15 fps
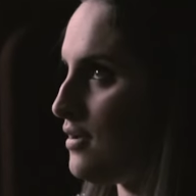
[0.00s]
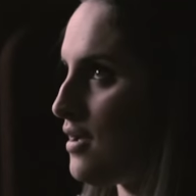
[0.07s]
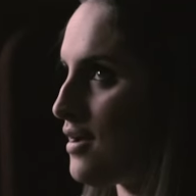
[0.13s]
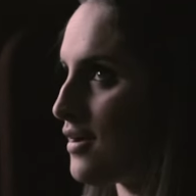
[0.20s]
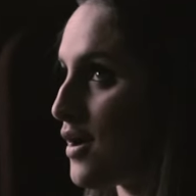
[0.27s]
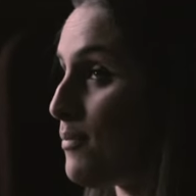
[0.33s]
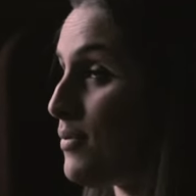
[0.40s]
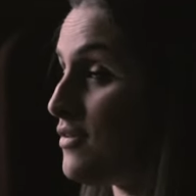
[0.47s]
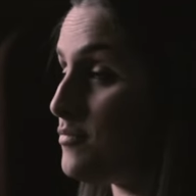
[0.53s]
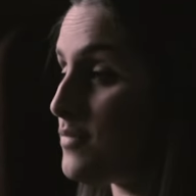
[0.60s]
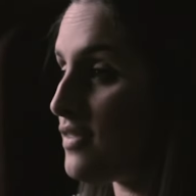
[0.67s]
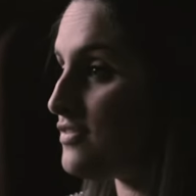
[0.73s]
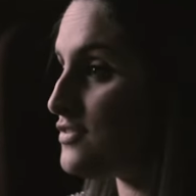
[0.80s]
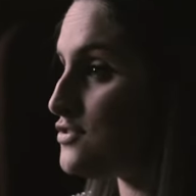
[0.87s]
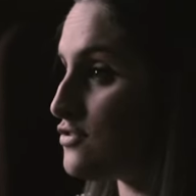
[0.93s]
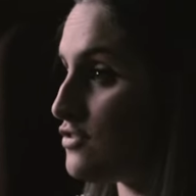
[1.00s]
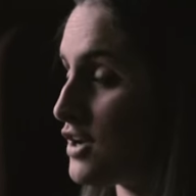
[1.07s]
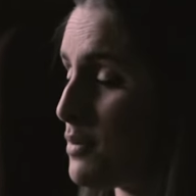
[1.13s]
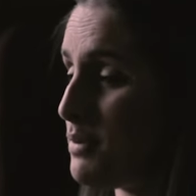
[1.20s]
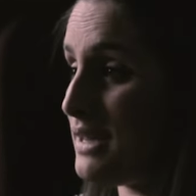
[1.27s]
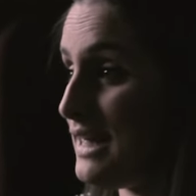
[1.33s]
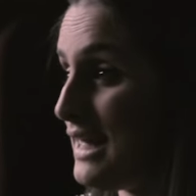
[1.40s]
a couple of months or a
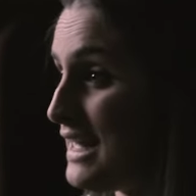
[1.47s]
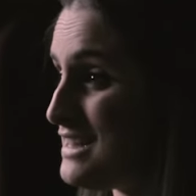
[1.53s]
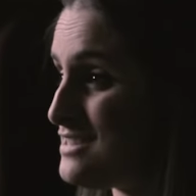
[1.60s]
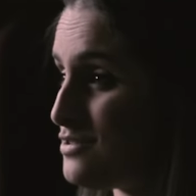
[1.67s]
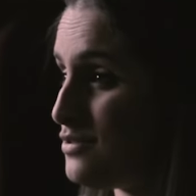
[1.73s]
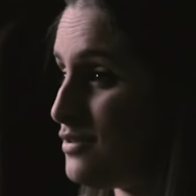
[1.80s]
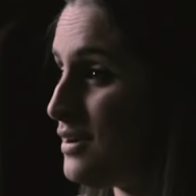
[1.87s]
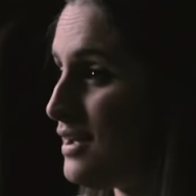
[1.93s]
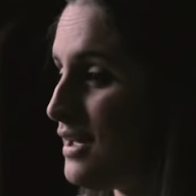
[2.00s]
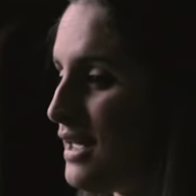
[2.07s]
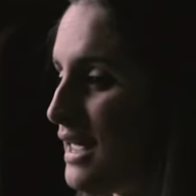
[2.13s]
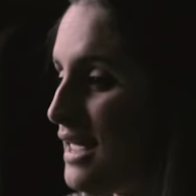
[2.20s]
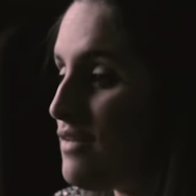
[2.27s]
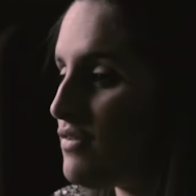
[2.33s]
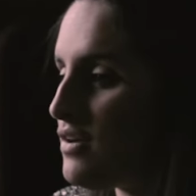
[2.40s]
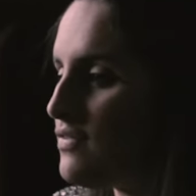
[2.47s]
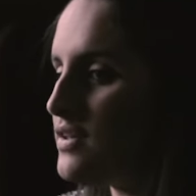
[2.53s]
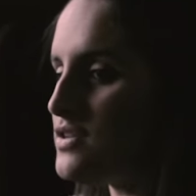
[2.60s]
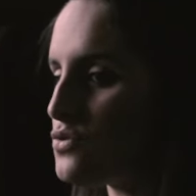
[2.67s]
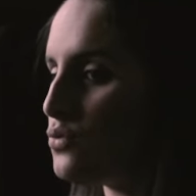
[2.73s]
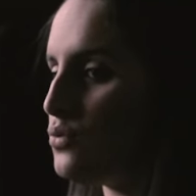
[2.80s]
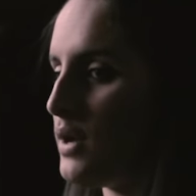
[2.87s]
couple of years, or even if
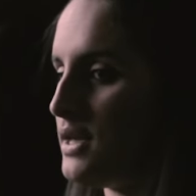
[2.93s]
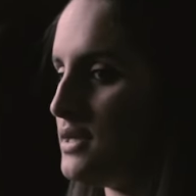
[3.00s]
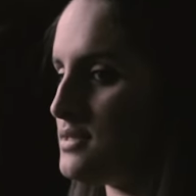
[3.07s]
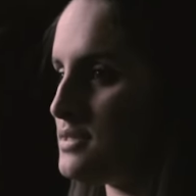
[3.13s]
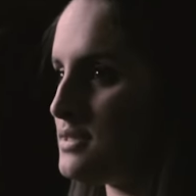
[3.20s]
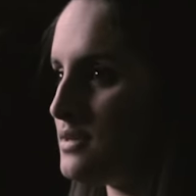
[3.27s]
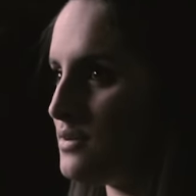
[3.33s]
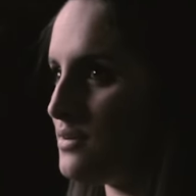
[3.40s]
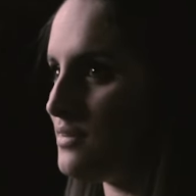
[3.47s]
it's always